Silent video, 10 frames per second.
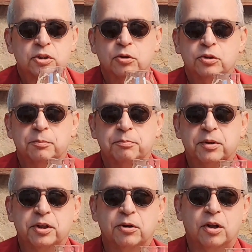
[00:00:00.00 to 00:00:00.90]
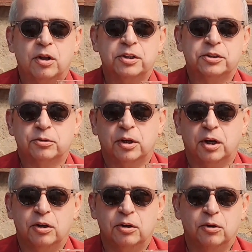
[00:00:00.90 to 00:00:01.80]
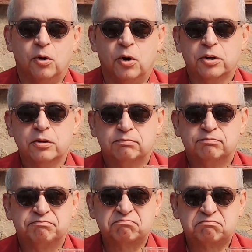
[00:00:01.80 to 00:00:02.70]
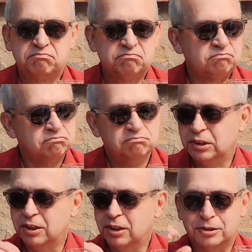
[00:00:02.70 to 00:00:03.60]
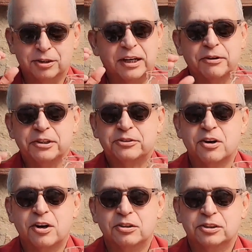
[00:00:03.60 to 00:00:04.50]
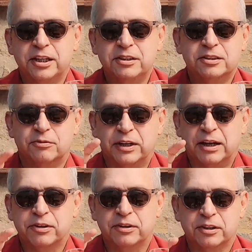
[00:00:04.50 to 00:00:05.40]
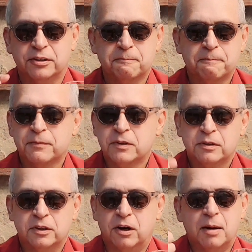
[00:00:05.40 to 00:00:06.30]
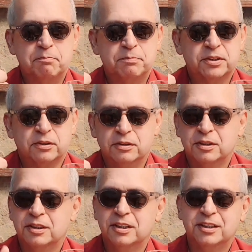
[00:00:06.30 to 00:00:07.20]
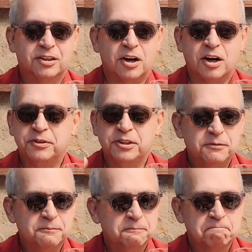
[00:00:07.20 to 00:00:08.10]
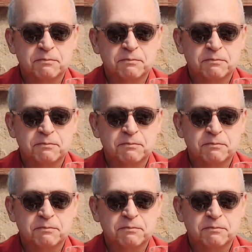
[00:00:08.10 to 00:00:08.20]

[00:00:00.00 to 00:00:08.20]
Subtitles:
So to put it all into order, it's a very strong taste of everything. The hops, coffee,